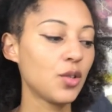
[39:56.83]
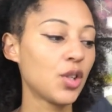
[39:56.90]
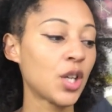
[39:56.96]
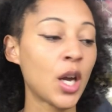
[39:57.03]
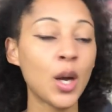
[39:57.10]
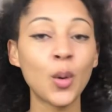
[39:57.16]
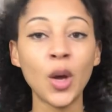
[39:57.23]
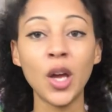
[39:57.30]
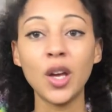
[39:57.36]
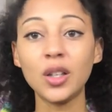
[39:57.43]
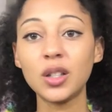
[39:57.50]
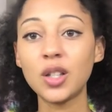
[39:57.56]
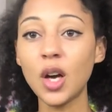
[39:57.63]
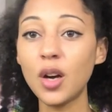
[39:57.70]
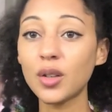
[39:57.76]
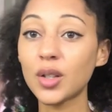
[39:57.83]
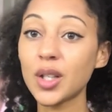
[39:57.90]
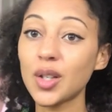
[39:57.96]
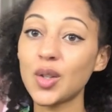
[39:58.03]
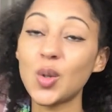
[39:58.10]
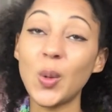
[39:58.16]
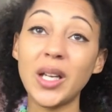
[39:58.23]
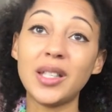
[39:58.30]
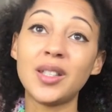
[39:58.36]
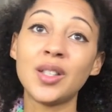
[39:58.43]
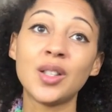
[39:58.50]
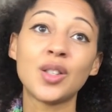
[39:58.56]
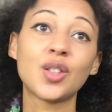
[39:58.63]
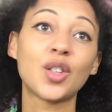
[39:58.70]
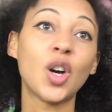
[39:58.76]
So socks,
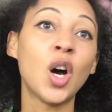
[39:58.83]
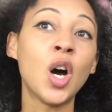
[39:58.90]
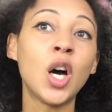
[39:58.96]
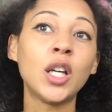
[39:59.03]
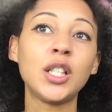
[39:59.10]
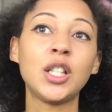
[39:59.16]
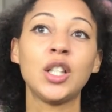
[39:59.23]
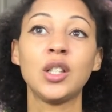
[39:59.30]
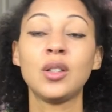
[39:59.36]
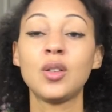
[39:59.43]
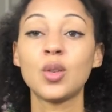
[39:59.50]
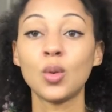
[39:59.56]
sweaters, cardigans,